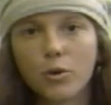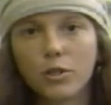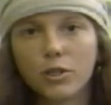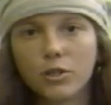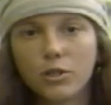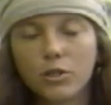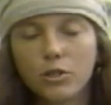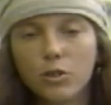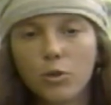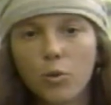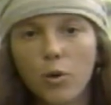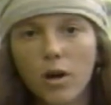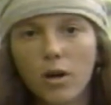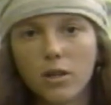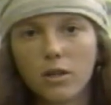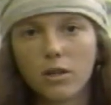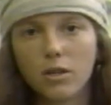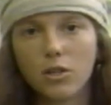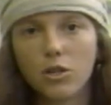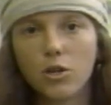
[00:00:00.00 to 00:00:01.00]
or a good
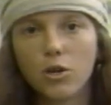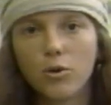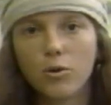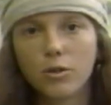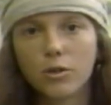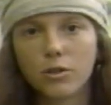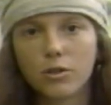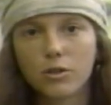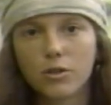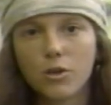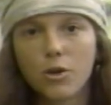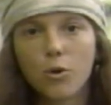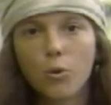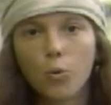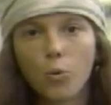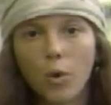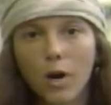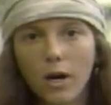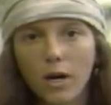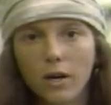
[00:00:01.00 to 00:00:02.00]
quality yogurt
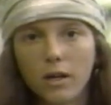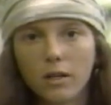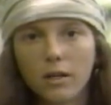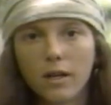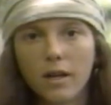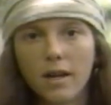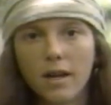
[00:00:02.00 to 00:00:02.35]
while